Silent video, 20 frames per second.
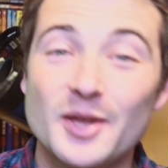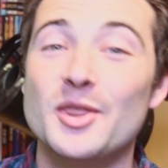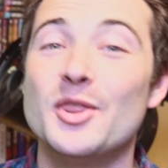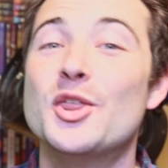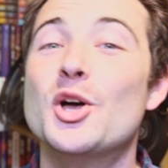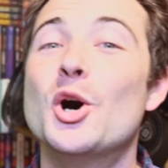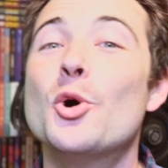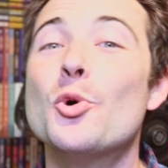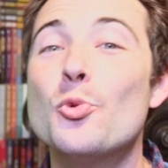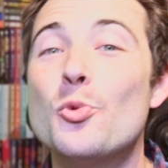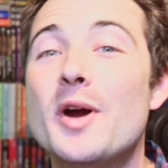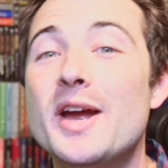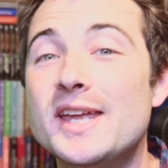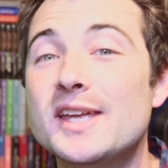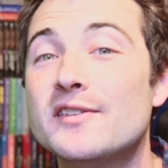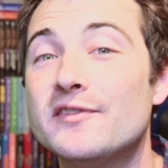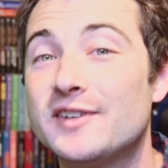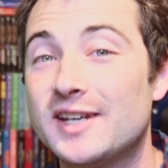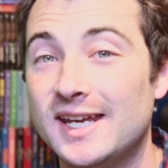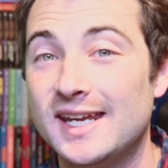The Way
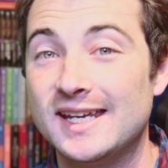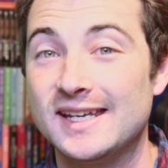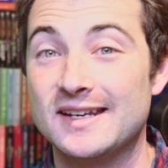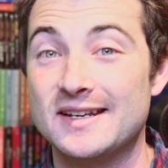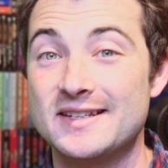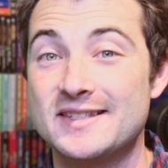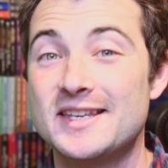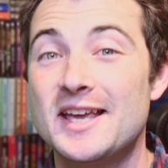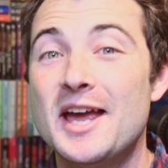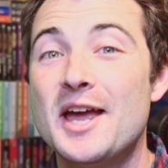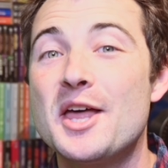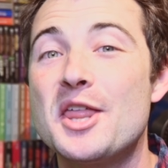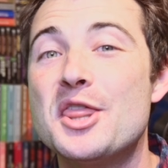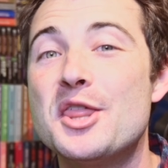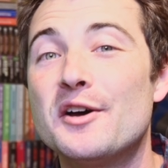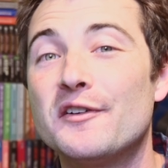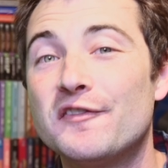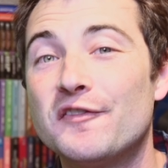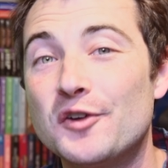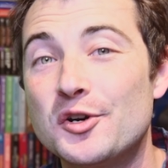of Kings,
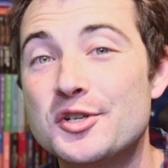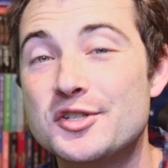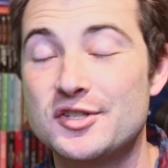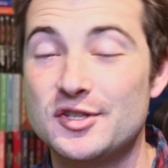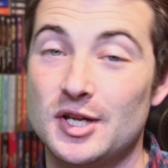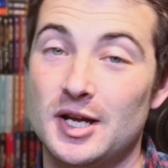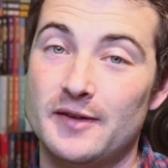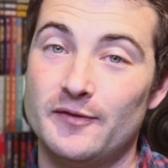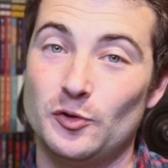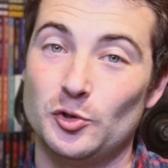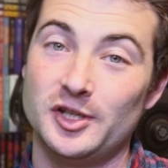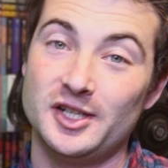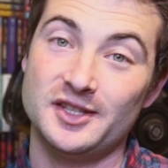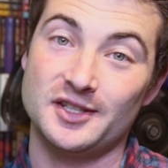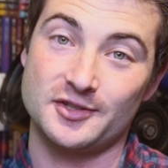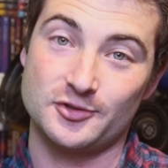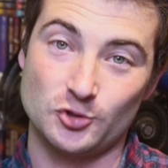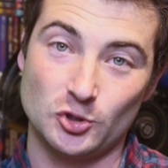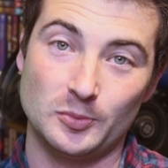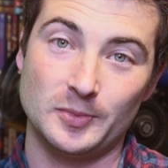the first novel in
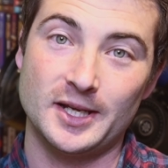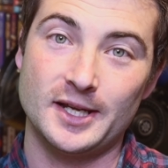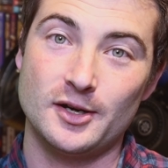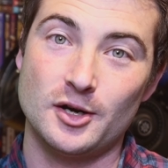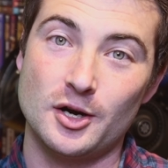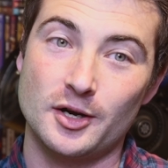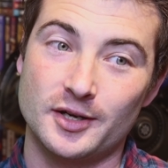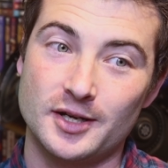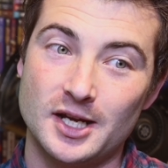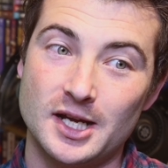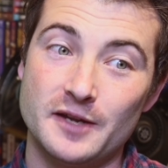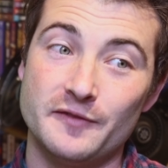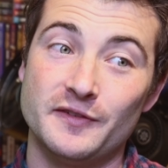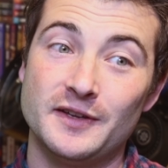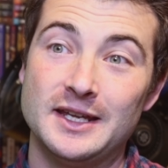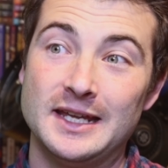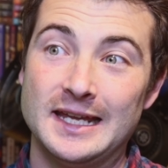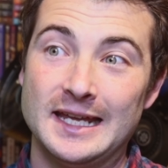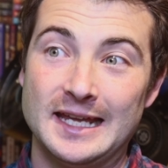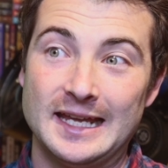the Stormlight Archive,
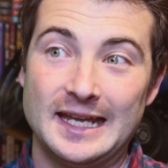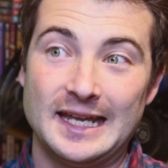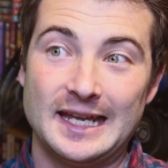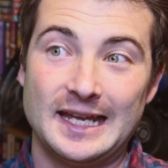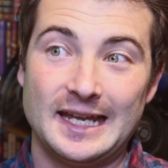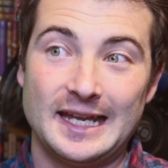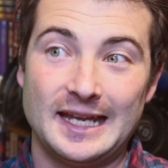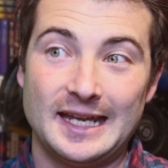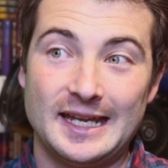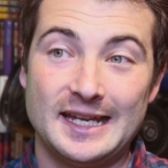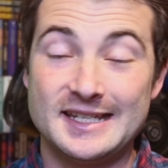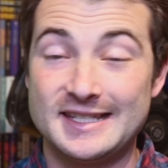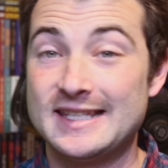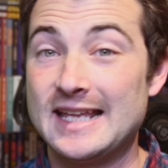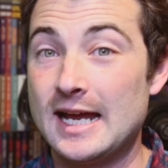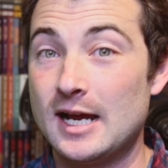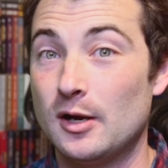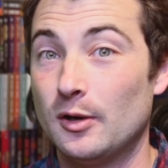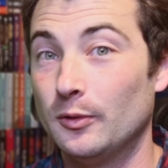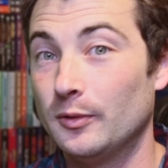is
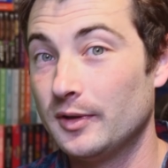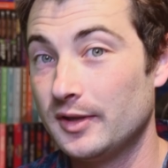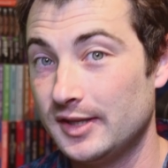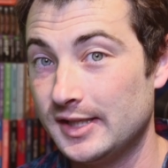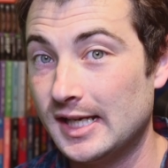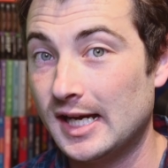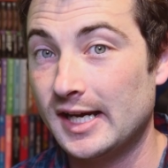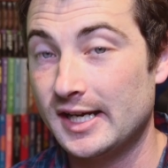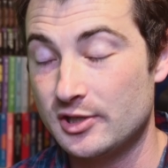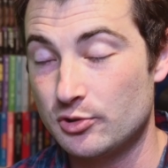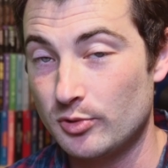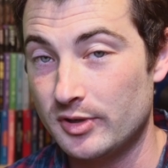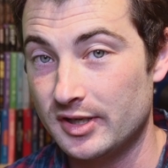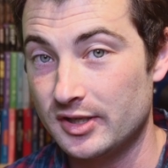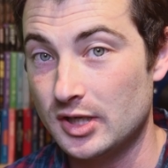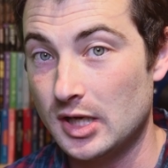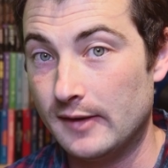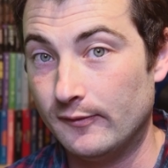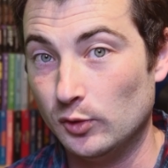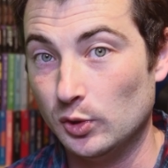now the highest rated
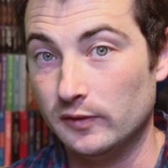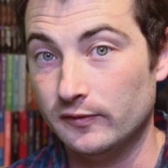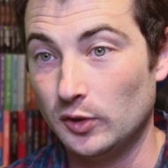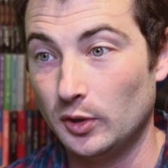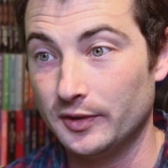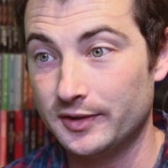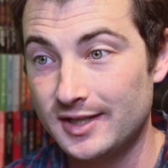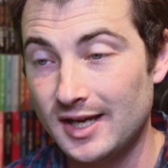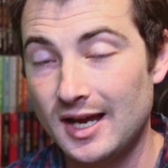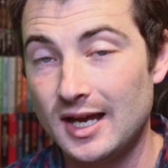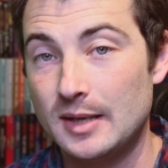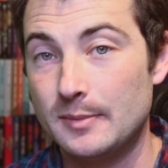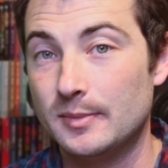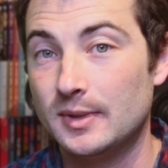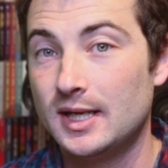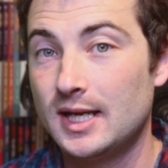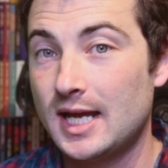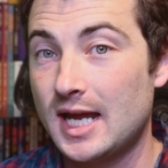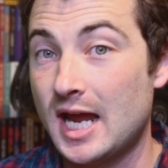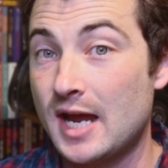novel of all time
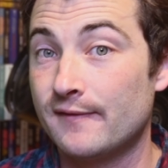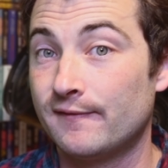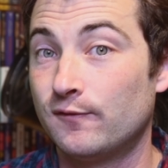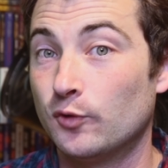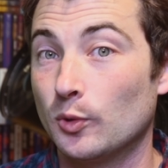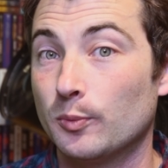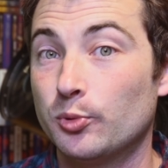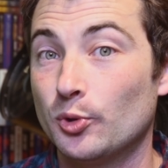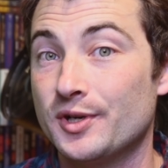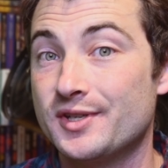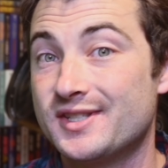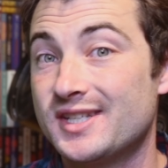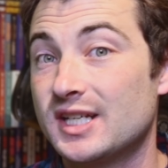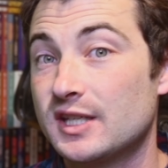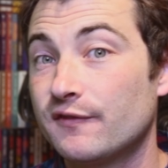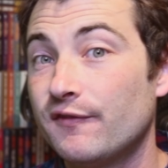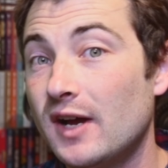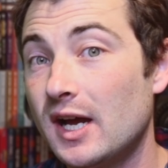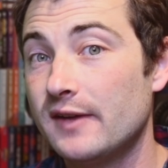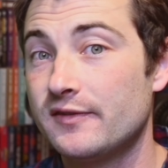at
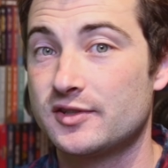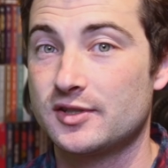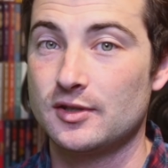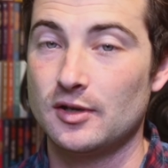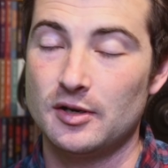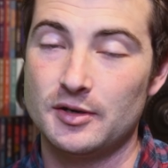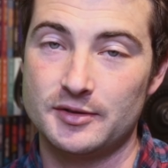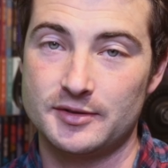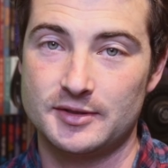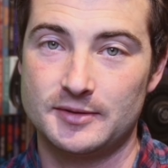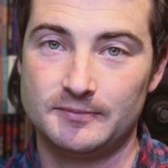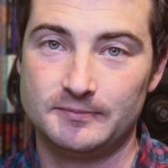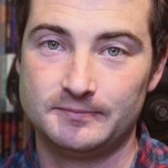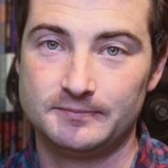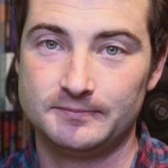4.65 stars.